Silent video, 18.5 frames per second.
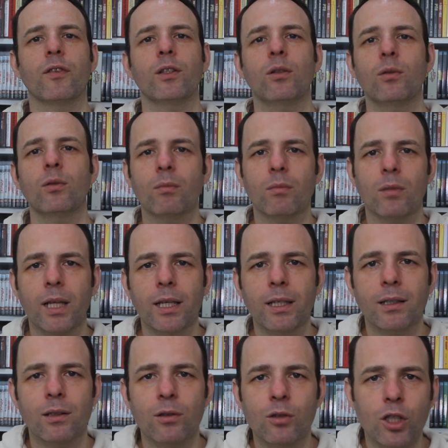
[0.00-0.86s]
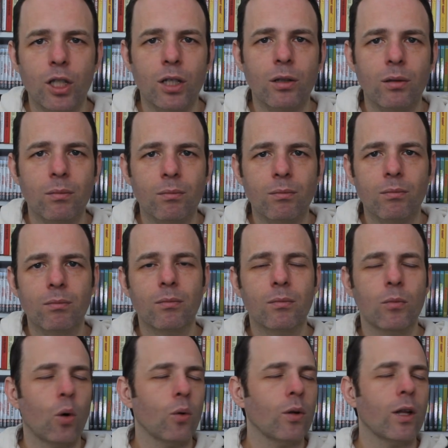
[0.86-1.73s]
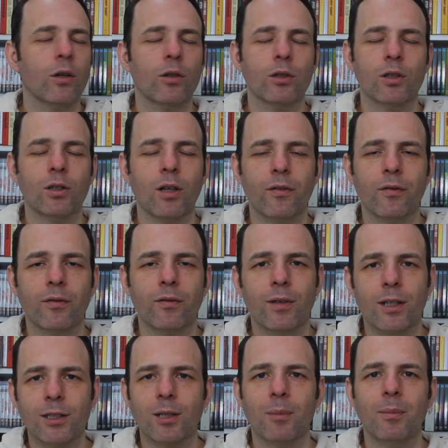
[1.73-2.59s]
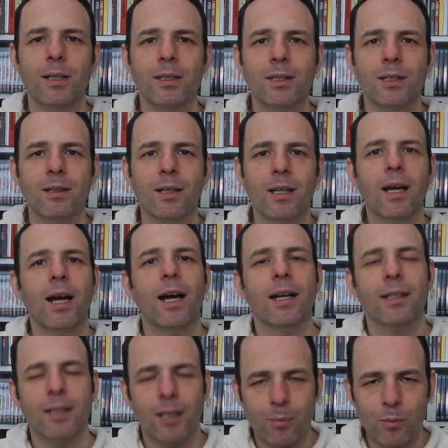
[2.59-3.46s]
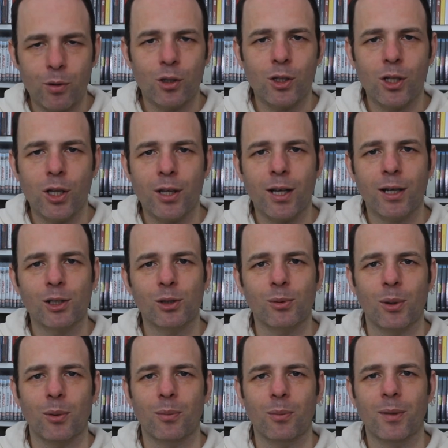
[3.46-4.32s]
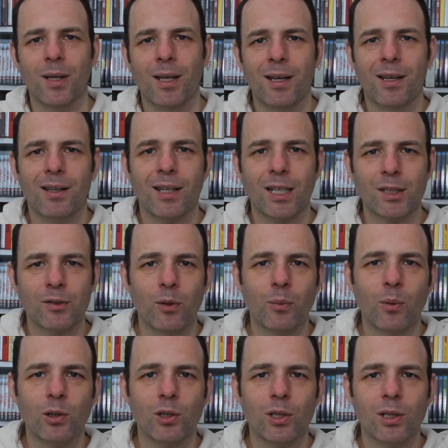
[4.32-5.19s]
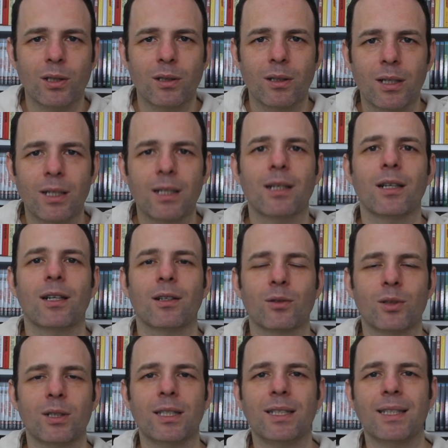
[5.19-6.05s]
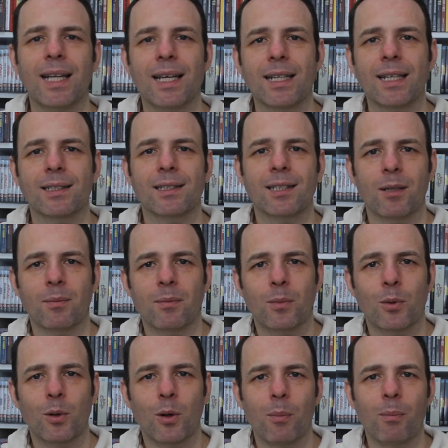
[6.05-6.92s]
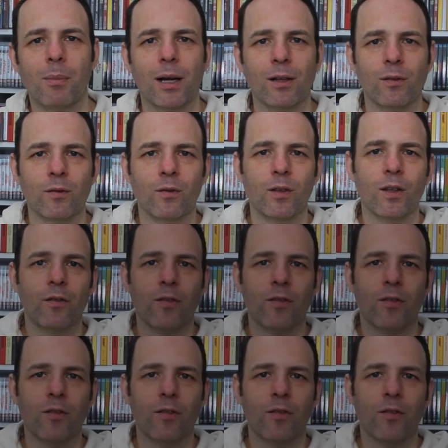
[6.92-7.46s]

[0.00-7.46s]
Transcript: video, like, share, all that good stuff. It's amazing and I appreciate that as well. Thanks for watching and I'll see you next time on Man v